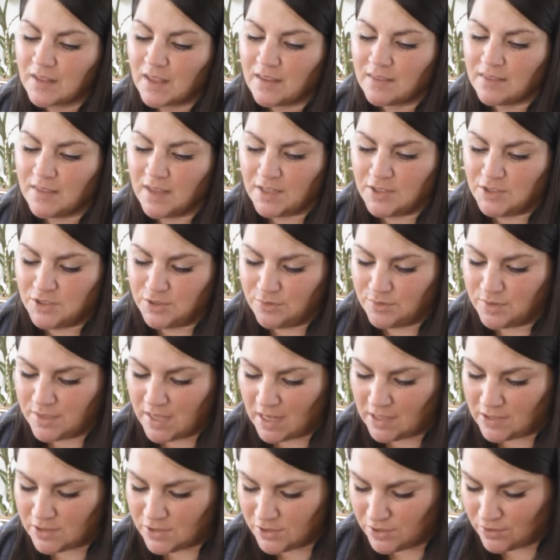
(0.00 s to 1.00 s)
they do
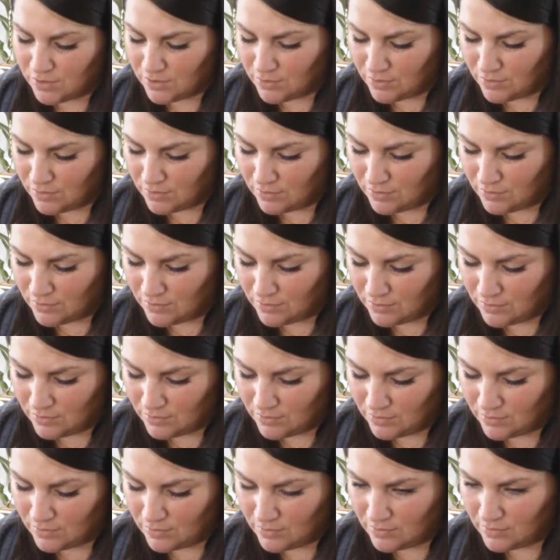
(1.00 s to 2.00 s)
tend to,
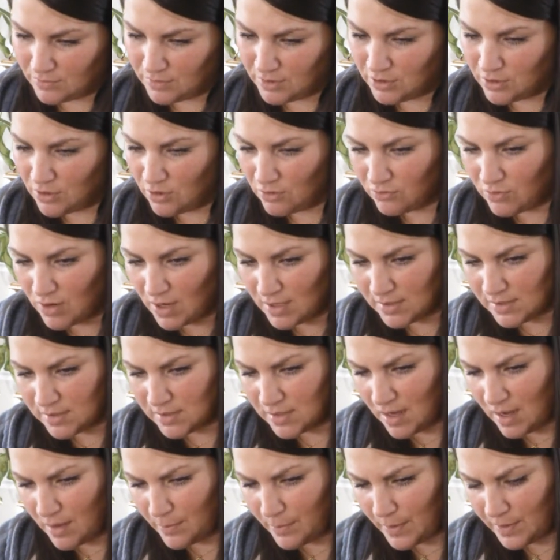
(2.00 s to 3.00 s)
rust
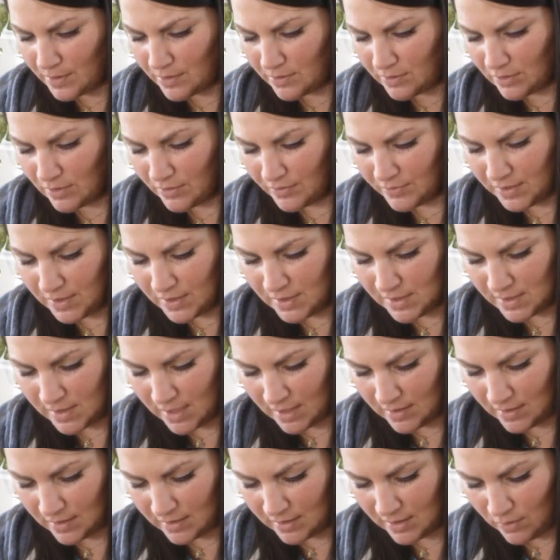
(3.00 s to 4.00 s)
up. I don't know if these say
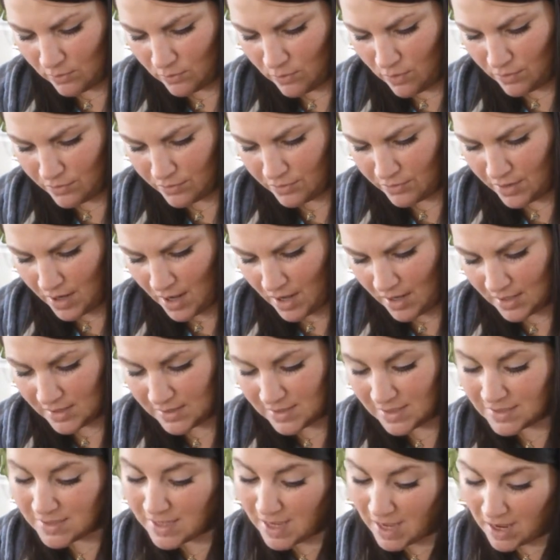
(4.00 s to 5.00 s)
that they won't or not. It
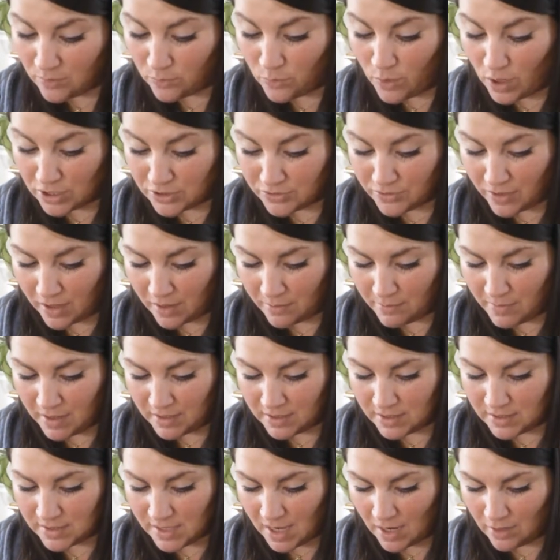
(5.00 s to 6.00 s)
says hand wash
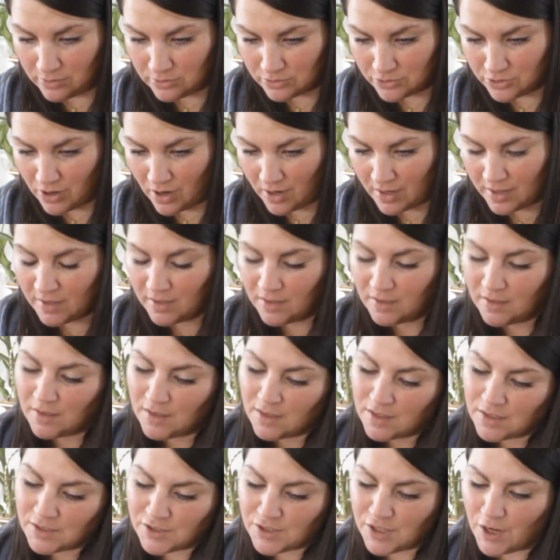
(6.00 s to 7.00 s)
recommended, towel dry.
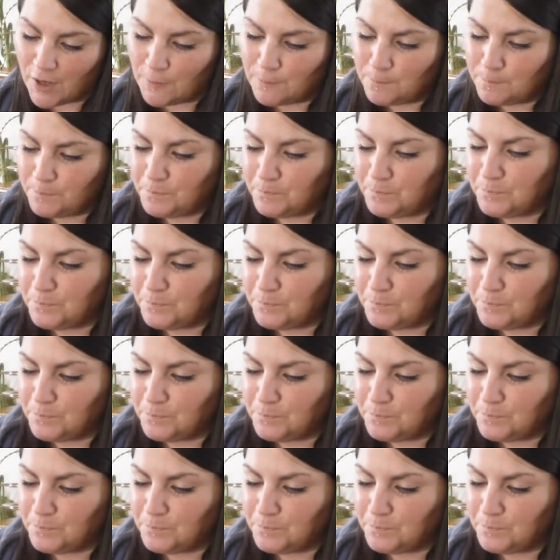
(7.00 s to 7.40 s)
So,